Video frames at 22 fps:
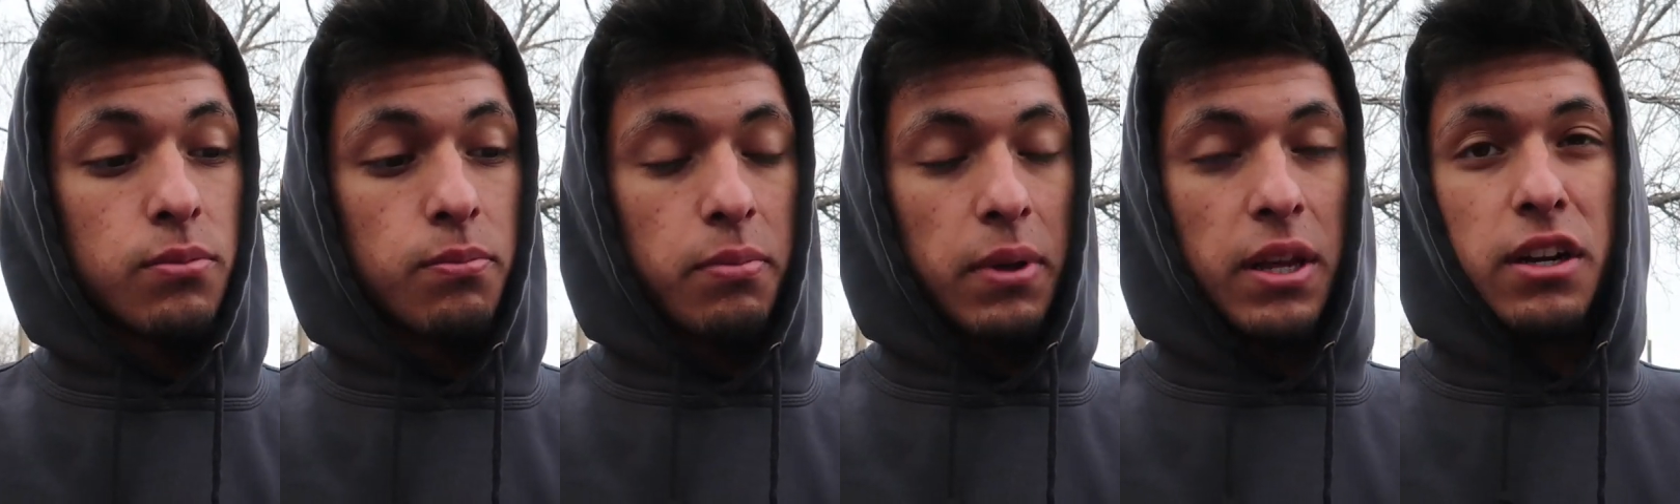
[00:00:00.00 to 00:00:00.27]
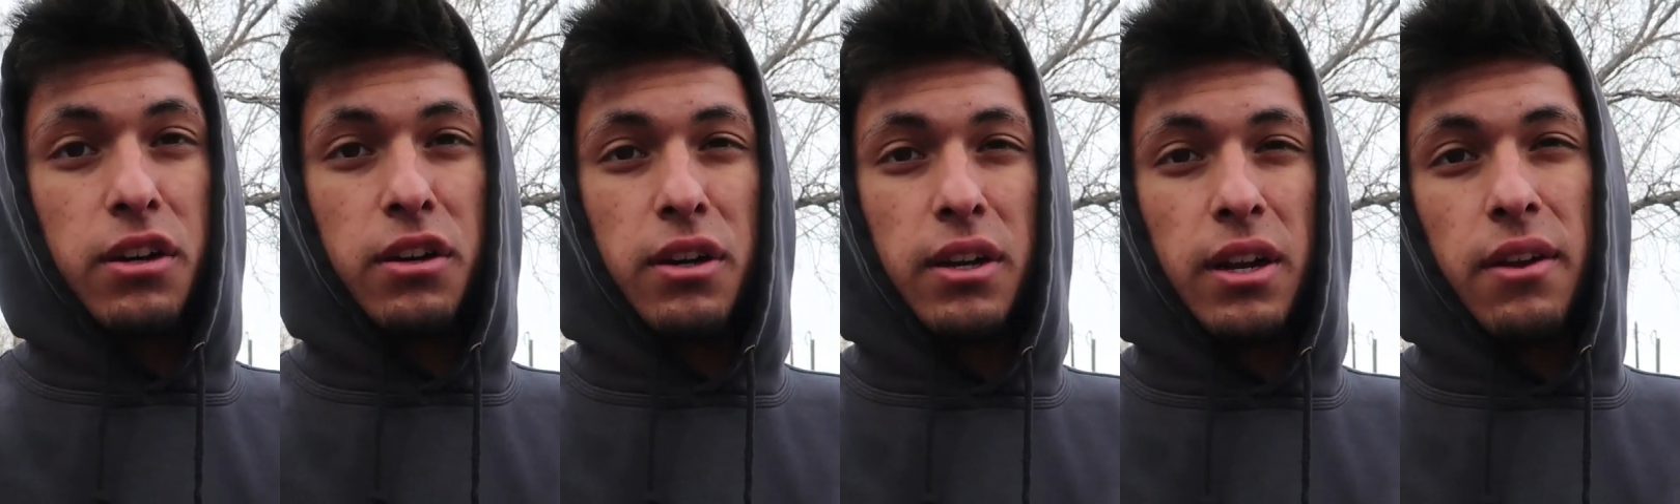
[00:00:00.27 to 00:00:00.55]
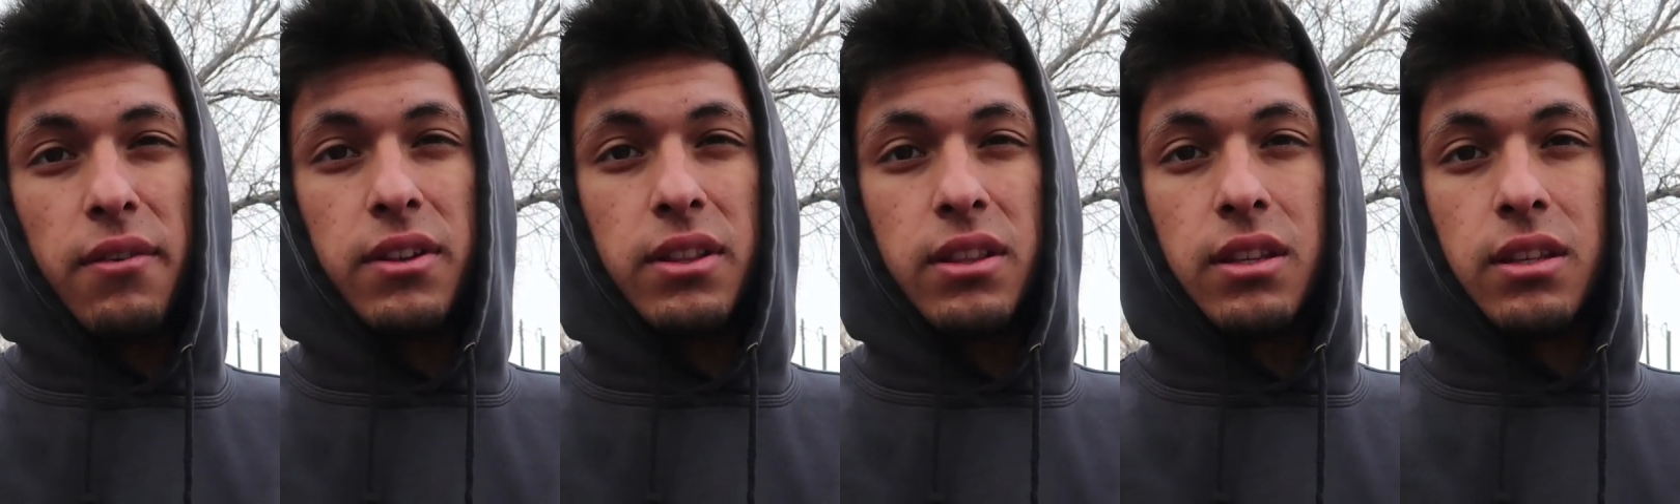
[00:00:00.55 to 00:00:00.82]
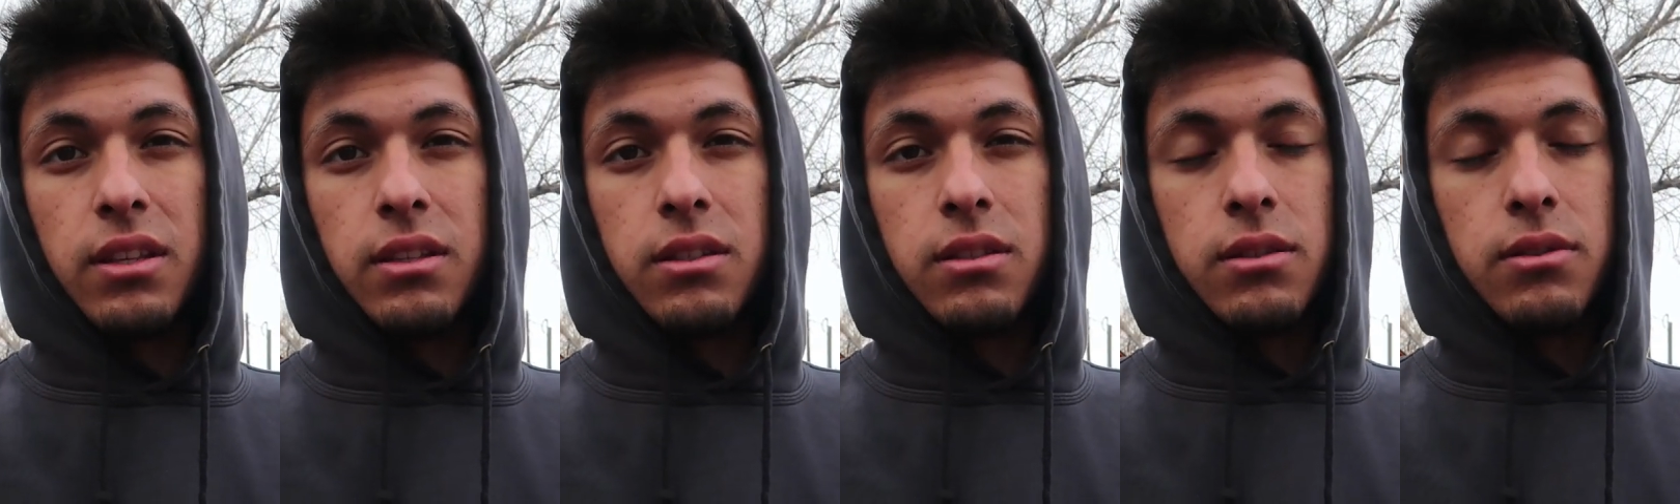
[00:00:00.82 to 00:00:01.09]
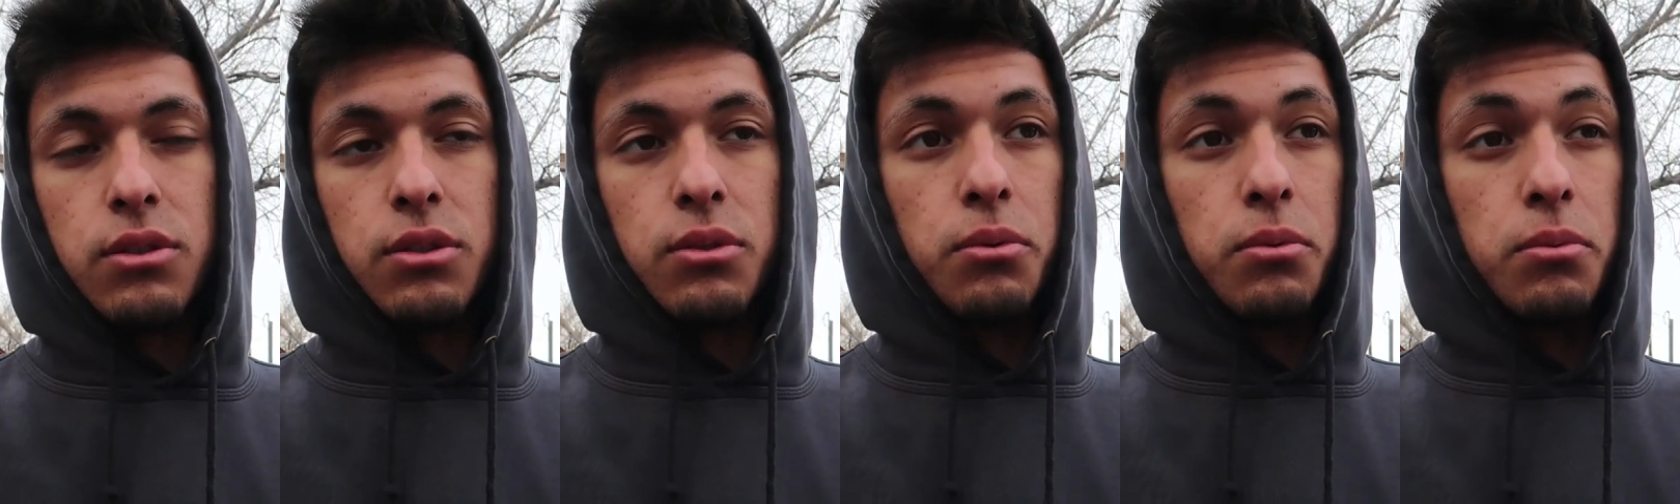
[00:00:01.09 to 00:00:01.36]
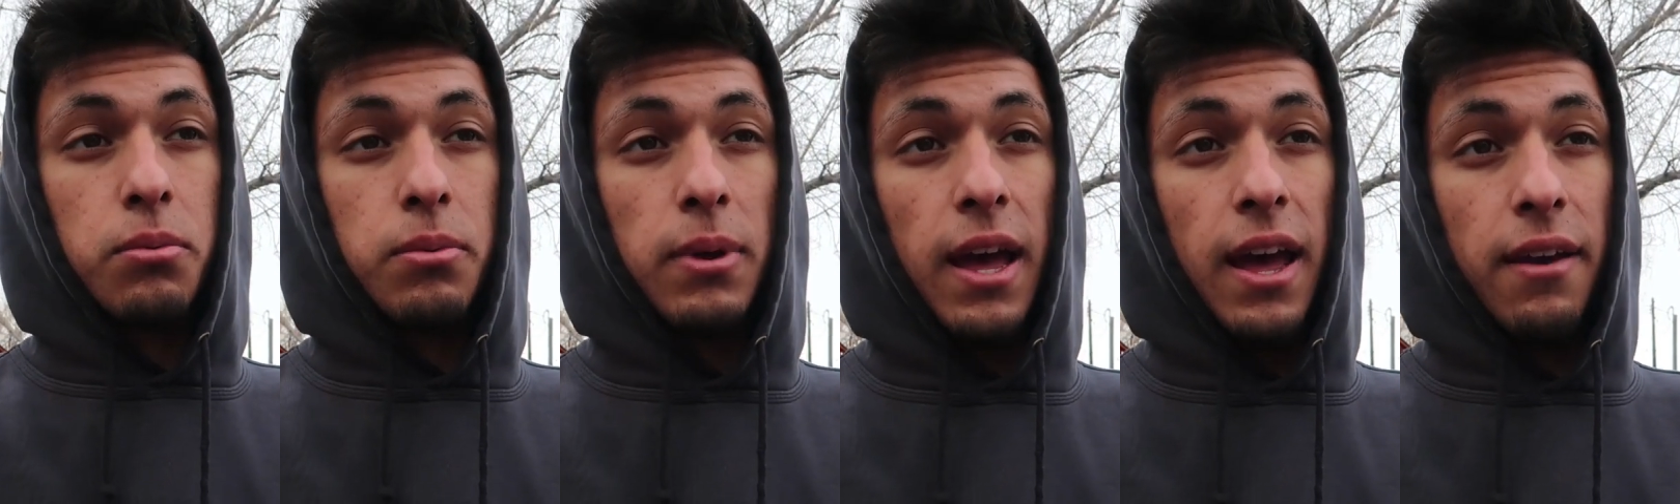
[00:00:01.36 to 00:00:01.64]
bender and everything
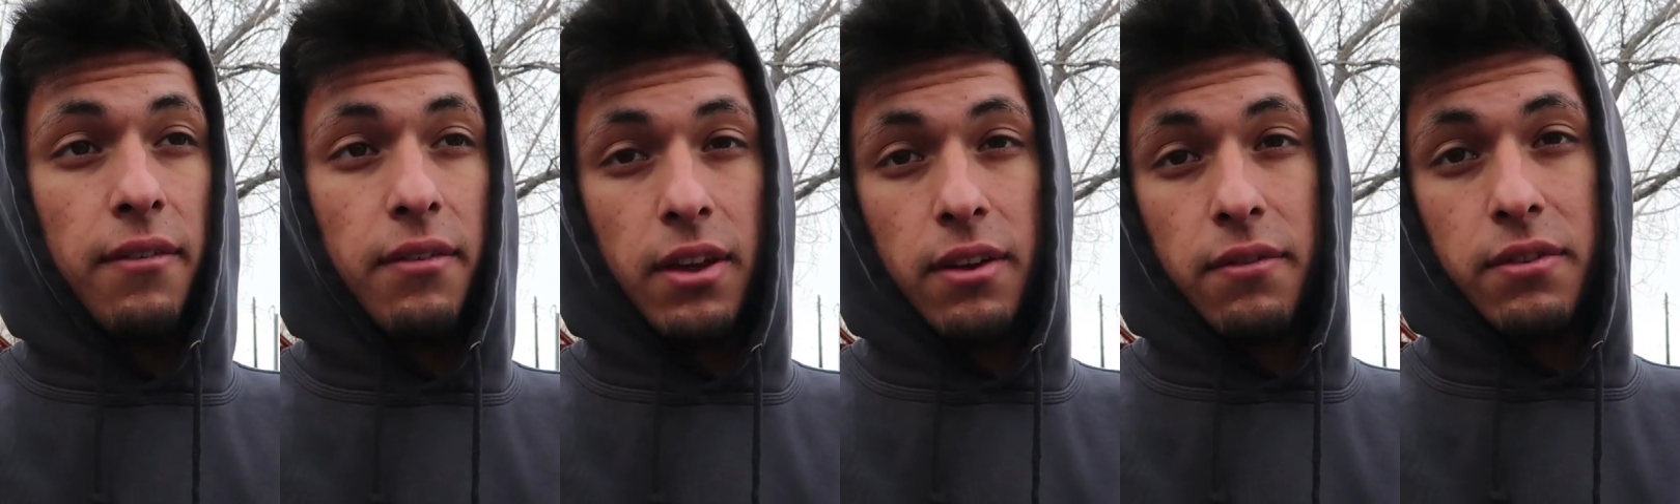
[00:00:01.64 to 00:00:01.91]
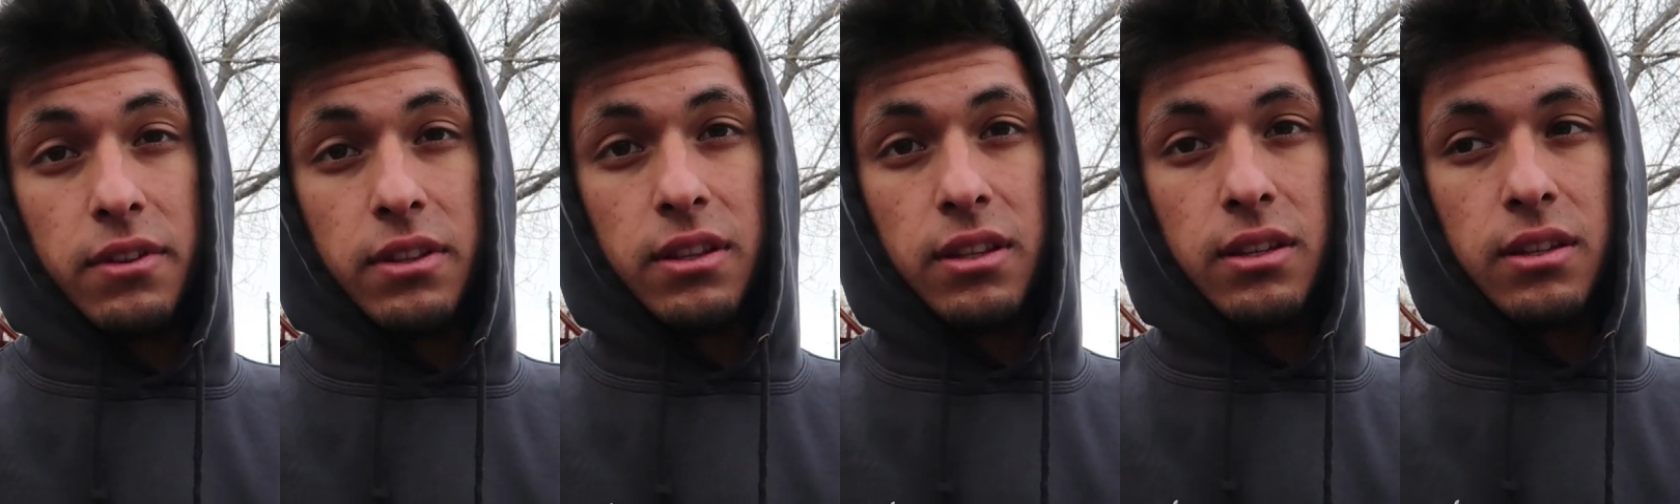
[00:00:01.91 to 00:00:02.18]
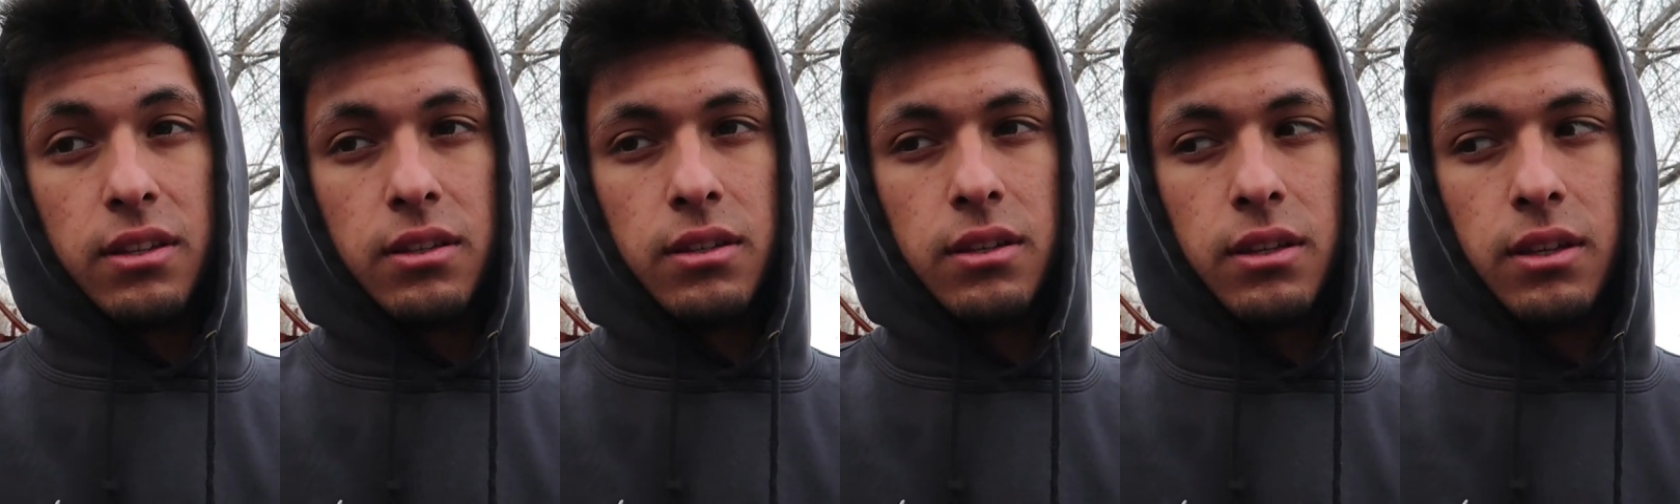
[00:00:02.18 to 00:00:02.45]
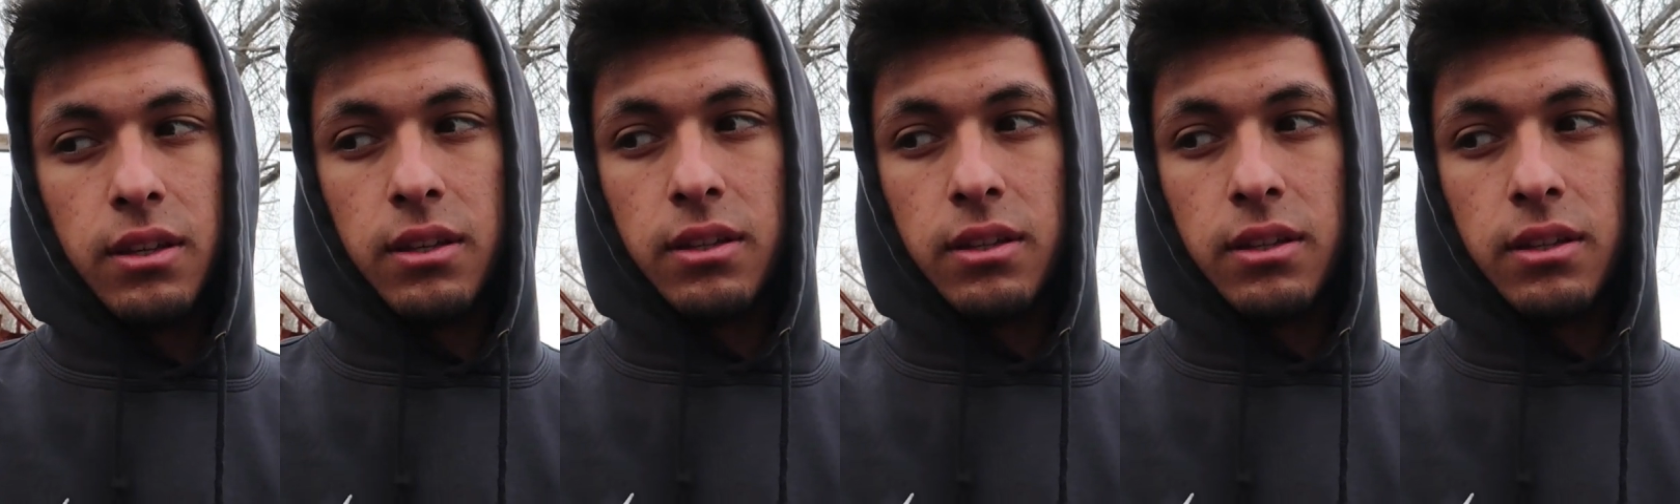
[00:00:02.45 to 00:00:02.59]
to have everything